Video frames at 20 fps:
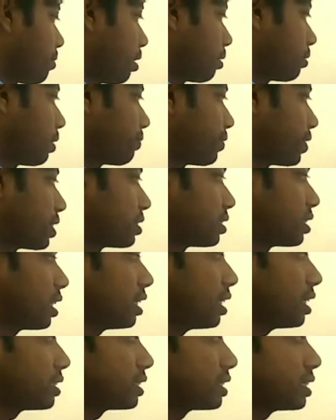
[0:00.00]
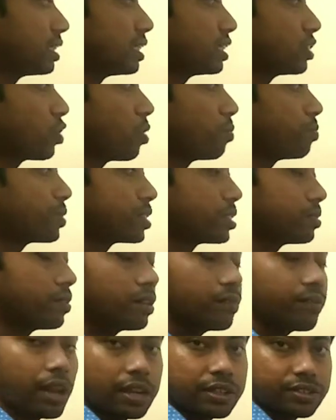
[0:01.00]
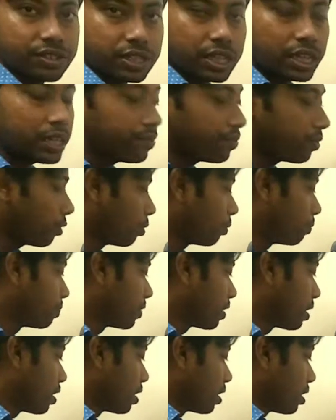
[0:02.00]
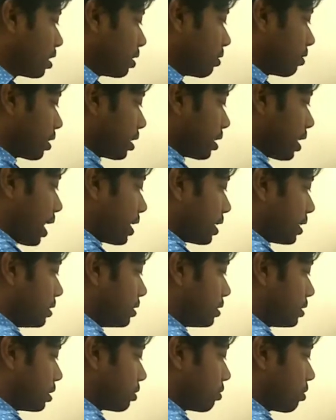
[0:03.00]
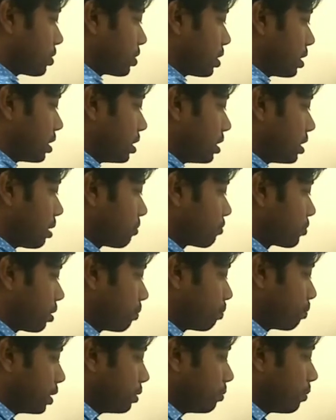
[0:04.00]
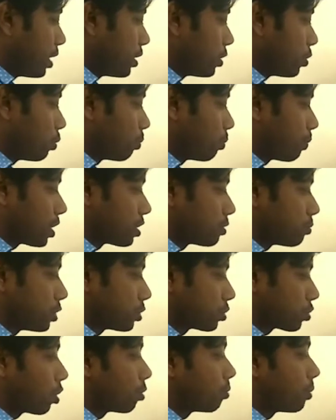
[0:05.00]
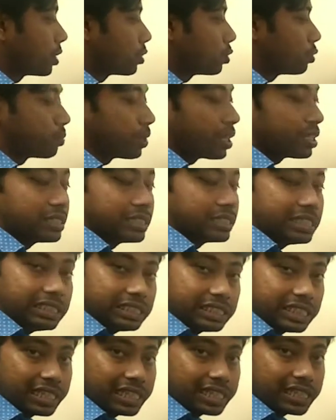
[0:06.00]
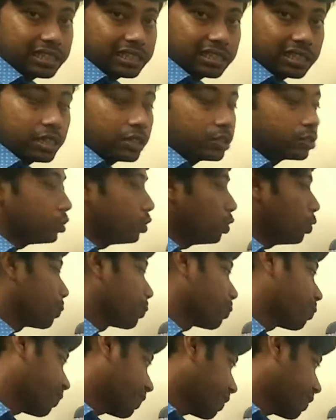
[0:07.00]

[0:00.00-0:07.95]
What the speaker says: for the frictionless, incompressible and steady flow, you can write this equation in terms of P by rho plus V square by 2 plus Gz is equal to